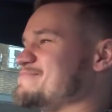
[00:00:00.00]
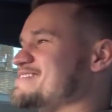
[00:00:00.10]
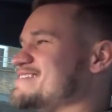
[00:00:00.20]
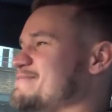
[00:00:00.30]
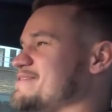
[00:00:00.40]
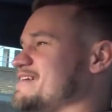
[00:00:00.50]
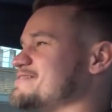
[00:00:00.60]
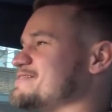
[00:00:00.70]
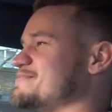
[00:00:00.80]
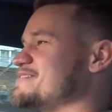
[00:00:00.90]
to Dub
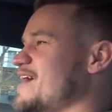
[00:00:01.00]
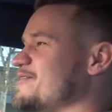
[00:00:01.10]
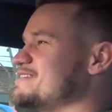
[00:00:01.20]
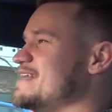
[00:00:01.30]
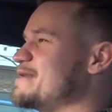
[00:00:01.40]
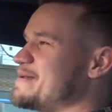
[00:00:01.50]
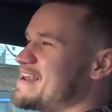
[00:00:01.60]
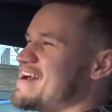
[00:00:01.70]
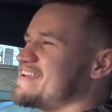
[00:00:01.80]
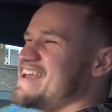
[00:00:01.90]
Customs, I was a little bit
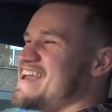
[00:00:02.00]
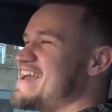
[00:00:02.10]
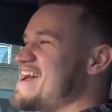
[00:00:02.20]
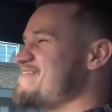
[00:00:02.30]
like, yeah,